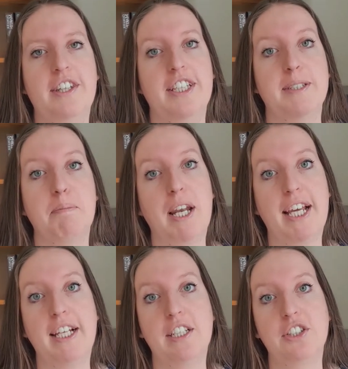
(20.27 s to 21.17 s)
there's a
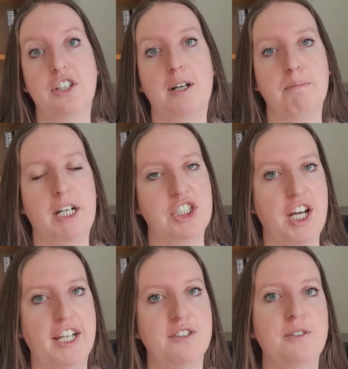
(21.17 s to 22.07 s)
playlist on my
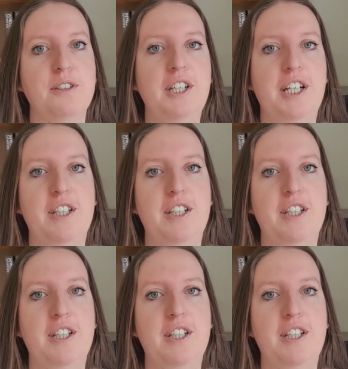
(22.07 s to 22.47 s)
channel.